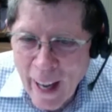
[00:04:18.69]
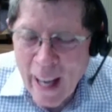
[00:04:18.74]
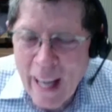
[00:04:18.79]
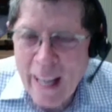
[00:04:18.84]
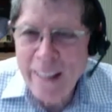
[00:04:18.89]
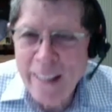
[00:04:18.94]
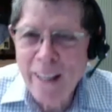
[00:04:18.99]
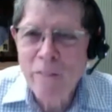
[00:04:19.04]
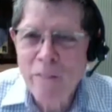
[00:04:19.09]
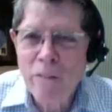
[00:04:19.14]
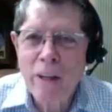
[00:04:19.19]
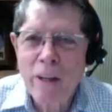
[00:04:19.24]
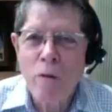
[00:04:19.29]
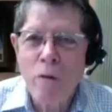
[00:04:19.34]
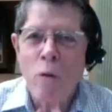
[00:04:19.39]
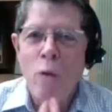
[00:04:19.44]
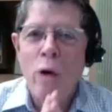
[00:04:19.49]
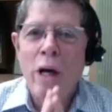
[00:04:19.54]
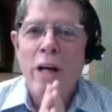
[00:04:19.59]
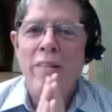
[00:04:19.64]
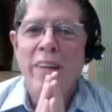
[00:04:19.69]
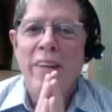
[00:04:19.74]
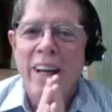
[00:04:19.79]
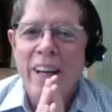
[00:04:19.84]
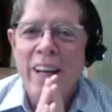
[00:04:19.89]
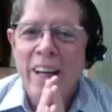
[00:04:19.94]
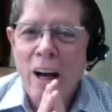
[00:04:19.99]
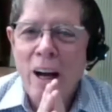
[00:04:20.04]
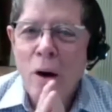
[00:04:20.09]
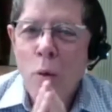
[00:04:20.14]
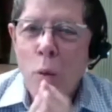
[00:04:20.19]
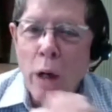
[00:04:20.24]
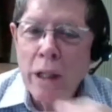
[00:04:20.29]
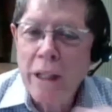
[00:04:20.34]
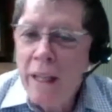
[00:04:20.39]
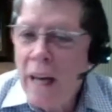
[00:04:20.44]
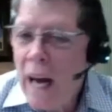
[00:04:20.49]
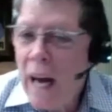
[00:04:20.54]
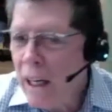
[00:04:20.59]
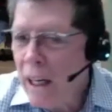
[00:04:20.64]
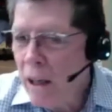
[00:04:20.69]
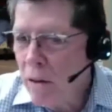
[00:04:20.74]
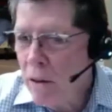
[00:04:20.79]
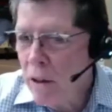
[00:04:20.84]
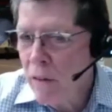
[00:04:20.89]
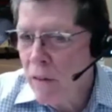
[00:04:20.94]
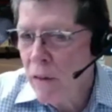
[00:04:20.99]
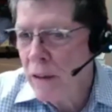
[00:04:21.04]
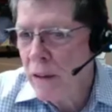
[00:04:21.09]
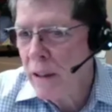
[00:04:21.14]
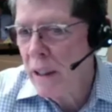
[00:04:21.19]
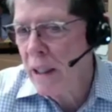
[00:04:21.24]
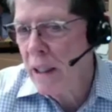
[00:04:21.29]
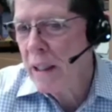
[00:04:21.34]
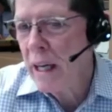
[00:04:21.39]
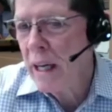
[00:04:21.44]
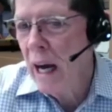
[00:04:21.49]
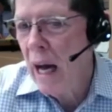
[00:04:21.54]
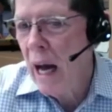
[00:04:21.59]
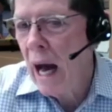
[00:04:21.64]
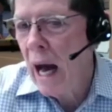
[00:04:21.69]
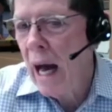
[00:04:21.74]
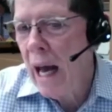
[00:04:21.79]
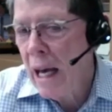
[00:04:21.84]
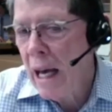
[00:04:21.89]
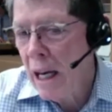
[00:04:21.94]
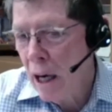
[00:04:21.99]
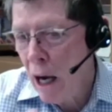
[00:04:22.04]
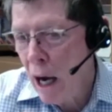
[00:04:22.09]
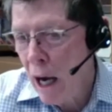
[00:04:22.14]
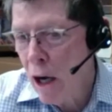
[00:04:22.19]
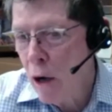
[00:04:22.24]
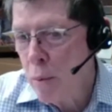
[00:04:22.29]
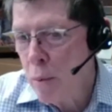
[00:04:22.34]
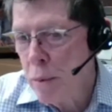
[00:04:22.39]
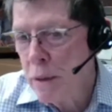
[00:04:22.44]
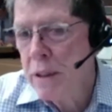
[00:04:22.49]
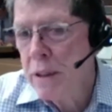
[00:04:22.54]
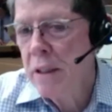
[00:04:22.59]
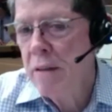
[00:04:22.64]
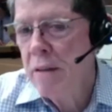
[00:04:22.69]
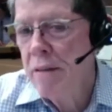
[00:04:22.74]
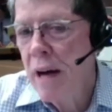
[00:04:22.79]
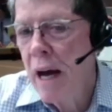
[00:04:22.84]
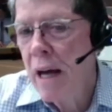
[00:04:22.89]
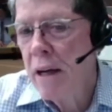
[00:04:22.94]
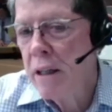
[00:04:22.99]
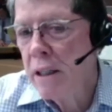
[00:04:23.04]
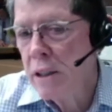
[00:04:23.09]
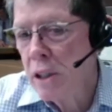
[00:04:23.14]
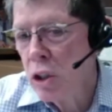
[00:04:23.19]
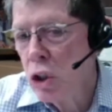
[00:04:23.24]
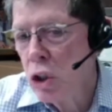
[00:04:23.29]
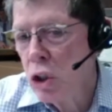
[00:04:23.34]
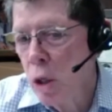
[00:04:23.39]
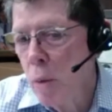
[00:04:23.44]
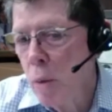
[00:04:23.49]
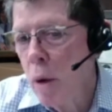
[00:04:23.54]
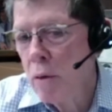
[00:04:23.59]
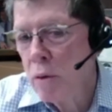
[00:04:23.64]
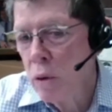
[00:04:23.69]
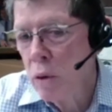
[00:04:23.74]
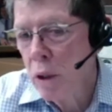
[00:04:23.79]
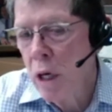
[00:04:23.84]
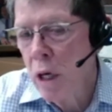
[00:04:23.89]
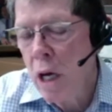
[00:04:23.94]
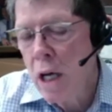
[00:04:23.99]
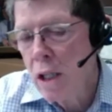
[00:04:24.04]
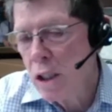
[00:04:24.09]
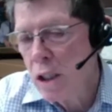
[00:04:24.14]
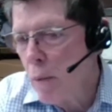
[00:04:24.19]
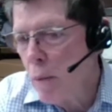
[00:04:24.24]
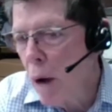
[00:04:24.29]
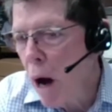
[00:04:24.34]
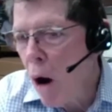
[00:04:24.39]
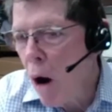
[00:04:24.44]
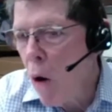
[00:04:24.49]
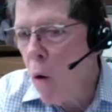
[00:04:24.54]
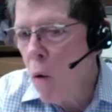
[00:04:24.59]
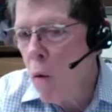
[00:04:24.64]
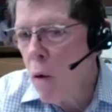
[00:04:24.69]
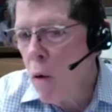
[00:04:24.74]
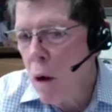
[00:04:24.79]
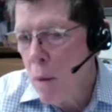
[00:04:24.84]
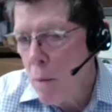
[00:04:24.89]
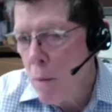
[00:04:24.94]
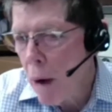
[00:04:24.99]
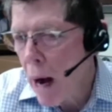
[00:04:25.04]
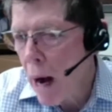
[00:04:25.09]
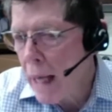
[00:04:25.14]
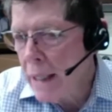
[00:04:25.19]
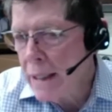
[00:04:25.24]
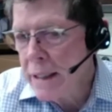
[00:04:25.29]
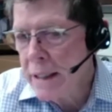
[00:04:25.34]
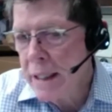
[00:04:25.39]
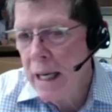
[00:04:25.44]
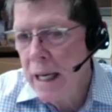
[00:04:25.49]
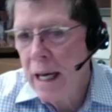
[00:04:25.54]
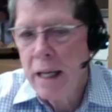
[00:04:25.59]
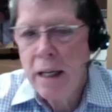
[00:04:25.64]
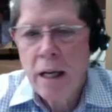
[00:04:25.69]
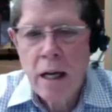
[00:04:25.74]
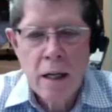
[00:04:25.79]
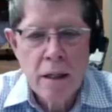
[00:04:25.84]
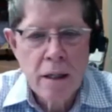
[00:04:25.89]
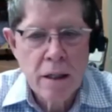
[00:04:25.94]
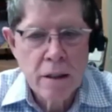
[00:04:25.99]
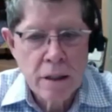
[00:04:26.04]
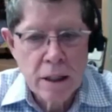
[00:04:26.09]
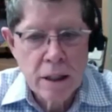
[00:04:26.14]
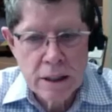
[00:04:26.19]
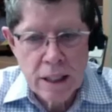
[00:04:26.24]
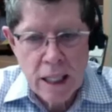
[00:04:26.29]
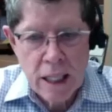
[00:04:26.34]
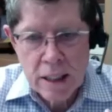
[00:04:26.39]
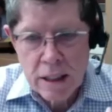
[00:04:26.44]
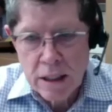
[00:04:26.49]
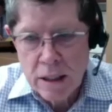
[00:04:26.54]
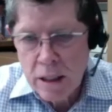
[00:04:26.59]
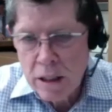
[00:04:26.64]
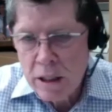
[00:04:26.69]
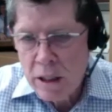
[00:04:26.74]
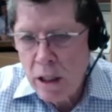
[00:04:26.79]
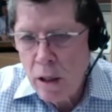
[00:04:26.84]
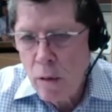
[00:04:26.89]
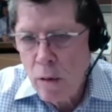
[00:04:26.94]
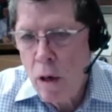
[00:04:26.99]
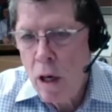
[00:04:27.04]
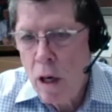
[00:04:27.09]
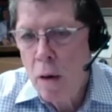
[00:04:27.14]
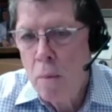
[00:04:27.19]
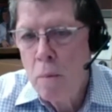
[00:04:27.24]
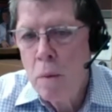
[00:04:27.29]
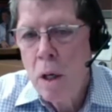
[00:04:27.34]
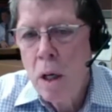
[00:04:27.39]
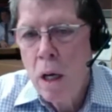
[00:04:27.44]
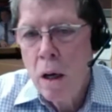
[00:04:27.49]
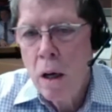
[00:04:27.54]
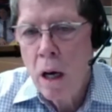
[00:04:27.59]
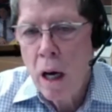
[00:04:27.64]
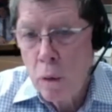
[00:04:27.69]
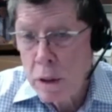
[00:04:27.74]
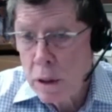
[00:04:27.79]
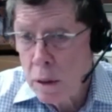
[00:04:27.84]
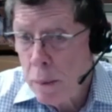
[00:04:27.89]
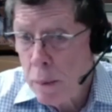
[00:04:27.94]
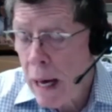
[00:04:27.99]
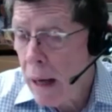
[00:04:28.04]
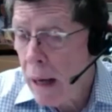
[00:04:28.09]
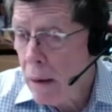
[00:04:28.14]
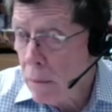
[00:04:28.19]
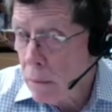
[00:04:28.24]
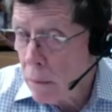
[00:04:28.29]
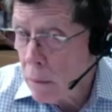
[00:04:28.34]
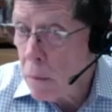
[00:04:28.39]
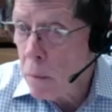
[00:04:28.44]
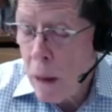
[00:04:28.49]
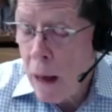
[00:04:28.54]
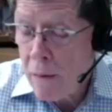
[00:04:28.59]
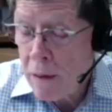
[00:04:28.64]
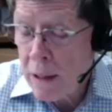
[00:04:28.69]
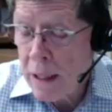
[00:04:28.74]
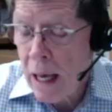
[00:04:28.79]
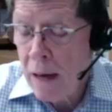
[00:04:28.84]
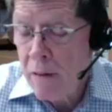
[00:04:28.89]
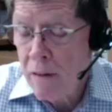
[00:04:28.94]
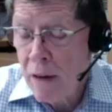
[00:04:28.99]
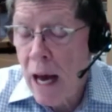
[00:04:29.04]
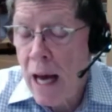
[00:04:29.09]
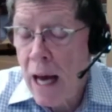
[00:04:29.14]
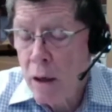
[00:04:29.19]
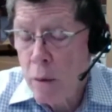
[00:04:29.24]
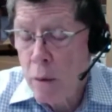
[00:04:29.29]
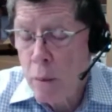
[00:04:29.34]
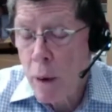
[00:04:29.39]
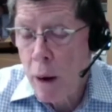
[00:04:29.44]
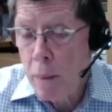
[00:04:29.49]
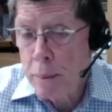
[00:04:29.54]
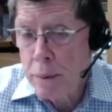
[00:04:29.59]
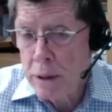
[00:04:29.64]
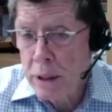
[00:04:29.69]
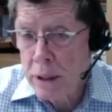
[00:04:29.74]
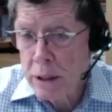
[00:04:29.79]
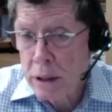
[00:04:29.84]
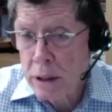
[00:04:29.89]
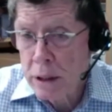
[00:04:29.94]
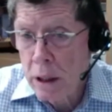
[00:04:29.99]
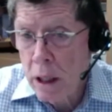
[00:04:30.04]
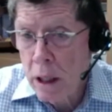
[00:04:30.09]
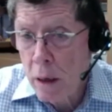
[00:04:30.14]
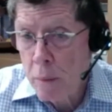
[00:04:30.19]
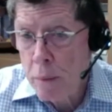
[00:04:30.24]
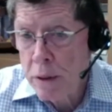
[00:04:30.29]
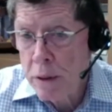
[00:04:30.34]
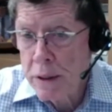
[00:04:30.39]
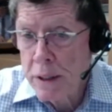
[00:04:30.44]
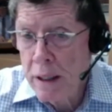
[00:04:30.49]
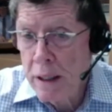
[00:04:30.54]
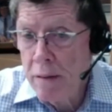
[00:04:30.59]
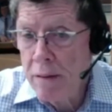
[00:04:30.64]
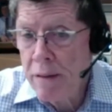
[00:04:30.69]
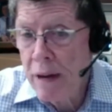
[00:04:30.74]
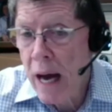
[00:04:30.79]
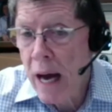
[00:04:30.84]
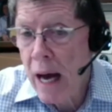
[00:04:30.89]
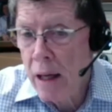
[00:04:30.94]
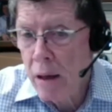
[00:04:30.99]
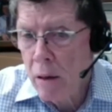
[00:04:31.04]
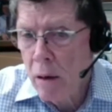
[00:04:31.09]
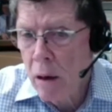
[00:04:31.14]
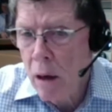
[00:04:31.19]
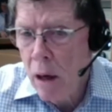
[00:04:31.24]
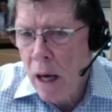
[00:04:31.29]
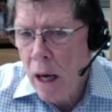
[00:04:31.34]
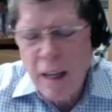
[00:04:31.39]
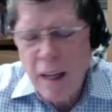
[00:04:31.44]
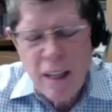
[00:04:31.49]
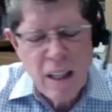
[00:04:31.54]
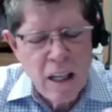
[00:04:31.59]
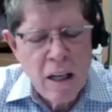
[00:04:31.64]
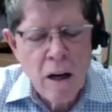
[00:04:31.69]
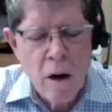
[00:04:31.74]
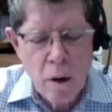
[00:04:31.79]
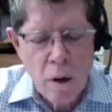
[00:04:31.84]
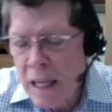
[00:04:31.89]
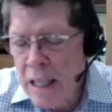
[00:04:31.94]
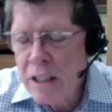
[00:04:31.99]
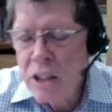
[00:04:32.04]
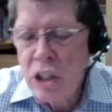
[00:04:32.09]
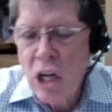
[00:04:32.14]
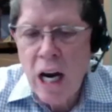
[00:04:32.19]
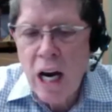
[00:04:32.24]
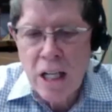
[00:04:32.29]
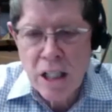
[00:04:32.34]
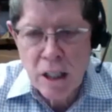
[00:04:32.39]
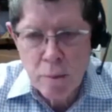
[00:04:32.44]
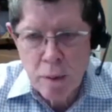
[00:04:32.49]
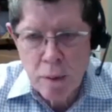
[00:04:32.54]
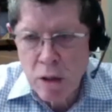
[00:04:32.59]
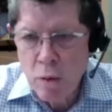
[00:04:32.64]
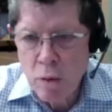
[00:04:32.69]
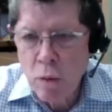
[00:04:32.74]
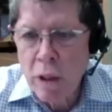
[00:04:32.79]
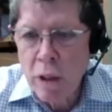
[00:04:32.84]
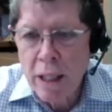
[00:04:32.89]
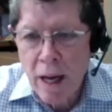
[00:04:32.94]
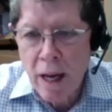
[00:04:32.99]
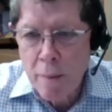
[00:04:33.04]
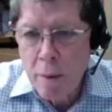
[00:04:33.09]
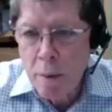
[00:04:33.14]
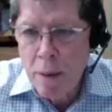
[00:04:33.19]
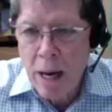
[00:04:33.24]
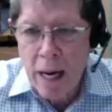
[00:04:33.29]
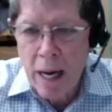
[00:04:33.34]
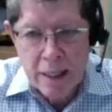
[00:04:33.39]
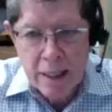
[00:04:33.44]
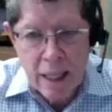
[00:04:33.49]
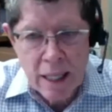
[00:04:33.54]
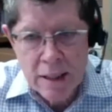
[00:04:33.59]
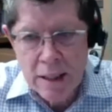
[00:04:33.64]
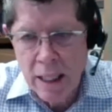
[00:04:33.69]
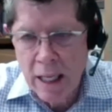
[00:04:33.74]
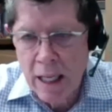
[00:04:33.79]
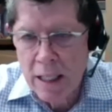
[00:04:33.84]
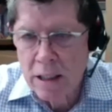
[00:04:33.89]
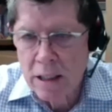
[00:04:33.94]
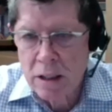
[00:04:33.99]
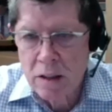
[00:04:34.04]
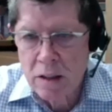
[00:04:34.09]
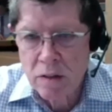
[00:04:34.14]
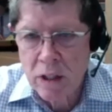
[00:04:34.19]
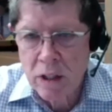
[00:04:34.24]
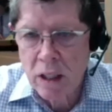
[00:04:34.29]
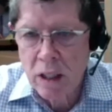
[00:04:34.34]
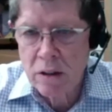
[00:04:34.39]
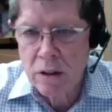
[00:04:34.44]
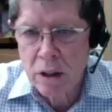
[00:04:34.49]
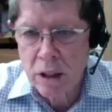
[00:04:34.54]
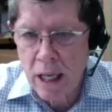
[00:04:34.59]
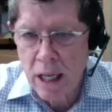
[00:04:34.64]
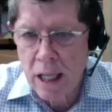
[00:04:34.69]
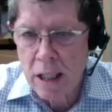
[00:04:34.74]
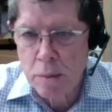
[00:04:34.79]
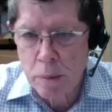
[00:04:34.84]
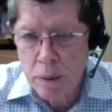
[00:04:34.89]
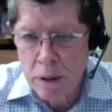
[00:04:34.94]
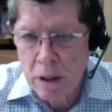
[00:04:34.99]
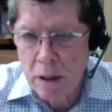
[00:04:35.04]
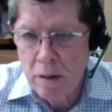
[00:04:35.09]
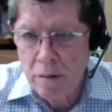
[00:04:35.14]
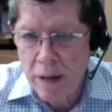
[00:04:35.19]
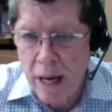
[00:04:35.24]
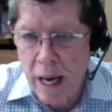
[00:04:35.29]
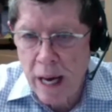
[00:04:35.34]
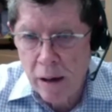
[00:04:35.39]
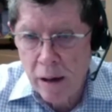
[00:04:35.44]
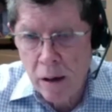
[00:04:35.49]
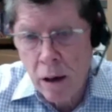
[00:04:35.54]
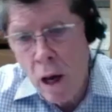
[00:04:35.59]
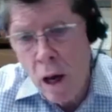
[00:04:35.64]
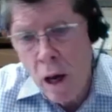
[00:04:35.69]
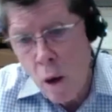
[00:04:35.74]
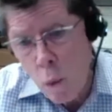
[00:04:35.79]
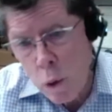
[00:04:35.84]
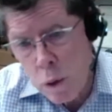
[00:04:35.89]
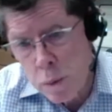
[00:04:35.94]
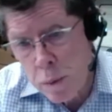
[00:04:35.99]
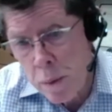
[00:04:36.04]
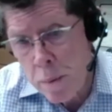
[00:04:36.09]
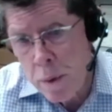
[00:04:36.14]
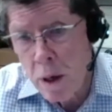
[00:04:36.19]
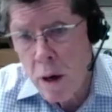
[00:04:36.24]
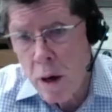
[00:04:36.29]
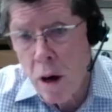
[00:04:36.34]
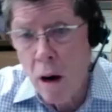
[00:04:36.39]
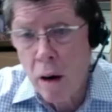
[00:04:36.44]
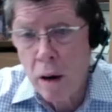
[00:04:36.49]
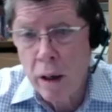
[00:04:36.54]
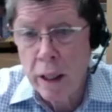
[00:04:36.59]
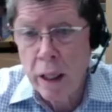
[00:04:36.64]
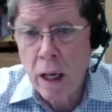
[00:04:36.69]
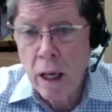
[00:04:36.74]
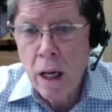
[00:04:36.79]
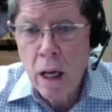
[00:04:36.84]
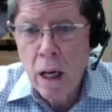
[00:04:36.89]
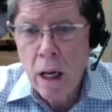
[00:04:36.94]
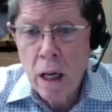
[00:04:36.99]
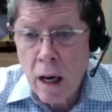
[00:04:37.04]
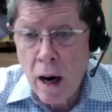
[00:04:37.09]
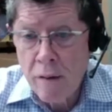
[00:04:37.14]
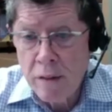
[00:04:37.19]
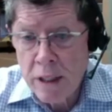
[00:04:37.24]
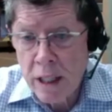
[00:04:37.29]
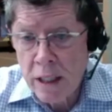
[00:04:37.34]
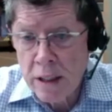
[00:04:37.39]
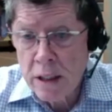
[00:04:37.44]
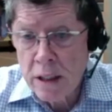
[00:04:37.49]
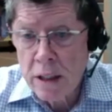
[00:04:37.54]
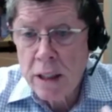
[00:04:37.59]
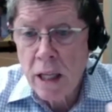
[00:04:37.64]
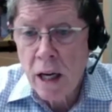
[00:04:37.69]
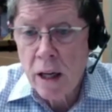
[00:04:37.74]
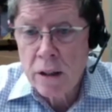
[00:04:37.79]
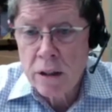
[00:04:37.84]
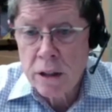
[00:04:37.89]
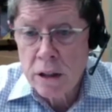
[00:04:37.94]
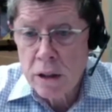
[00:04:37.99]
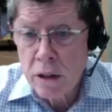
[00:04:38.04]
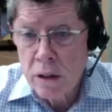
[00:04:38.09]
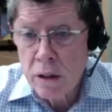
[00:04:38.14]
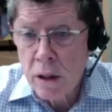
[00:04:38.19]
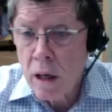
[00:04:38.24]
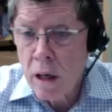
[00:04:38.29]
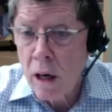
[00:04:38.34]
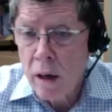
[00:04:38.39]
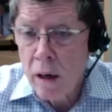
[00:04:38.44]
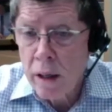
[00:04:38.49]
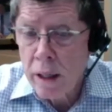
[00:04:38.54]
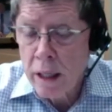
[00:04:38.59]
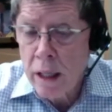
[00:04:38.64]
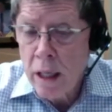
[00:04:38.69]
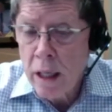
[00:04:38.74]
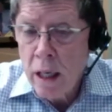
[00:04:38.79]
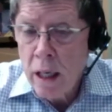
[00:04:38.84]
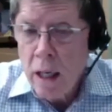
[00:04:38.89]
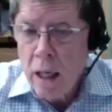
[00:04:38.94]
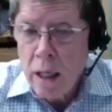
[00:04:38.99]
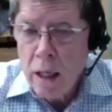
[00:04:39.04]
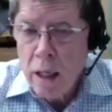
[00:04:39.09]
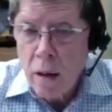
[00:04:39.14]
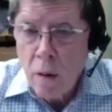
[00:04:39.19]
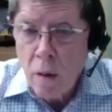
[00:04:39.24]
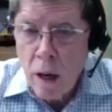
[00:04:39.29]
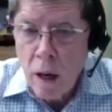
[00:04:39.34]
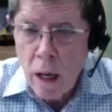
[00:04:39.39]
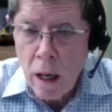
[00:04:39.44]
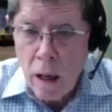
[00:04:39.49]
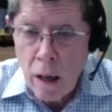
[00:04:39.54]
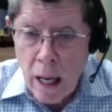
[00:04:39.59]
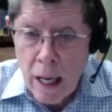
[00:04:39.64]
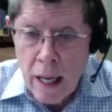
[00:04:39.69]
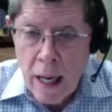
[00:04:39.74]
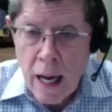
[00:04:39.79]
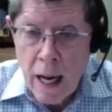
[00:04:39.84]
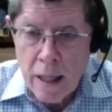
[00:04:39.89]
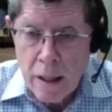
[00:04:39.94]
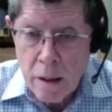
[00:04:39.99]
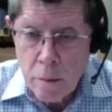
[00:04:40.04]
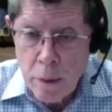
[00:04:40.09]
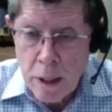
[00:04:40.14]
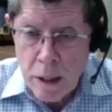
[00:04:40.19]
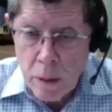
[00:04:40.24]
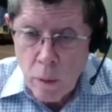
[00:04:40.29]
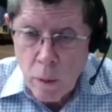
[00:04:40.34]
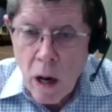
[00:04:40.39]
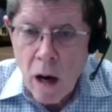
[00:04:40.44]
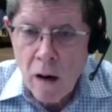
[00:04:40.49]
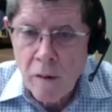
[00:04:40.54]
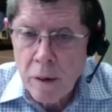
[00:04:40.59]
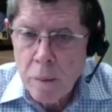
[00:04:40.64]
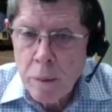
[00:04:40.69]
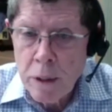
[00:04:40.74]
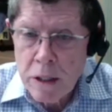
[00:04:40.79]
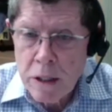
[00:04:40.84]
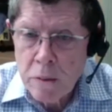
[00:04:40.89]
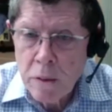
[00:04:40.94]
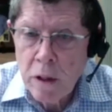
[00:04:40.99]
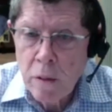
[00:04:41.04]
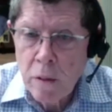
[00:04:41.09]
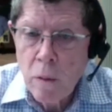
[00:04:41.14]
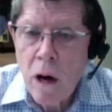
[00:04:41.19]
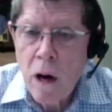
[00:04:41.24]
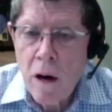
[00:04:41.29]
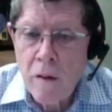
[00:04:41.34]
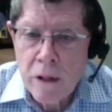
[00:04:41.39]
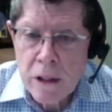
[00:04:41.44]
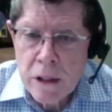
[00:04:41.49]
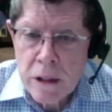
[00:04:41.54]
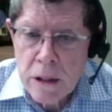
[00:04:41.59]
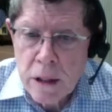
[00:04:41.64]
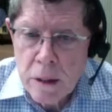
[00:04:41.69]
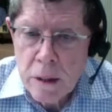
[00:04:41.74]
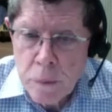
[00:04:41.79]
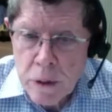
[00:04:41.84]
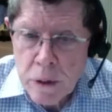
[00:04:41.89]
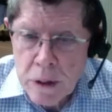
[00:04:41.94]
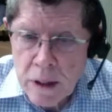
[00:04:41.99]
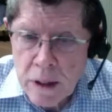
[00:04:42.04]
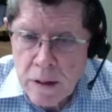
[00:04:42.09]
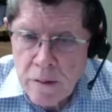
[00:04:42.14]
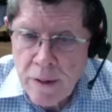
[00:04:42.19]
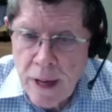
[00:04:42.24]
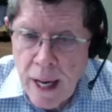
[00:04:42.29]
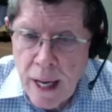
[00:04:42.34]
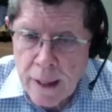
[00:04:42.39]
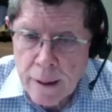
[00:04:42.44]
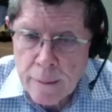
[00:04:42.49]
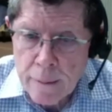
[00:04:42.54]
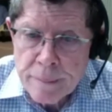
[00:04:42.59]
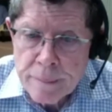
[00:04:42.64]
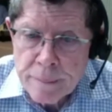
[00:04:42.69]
And so I'm thinking, well, wait a minute. What did I do different than the other guy? I had a higher perceived value because I showed him what I was doing. So my whole mindset, the success in the CRM was about having that value proposition, a perceived value. And you know, it's changing, but it's really coming back. That's the essence of sales today is perceived value, which people are calling conversation intelligence, or they're calling it, you know, uh, AI to be relevant. But it's really relevance and perceived value.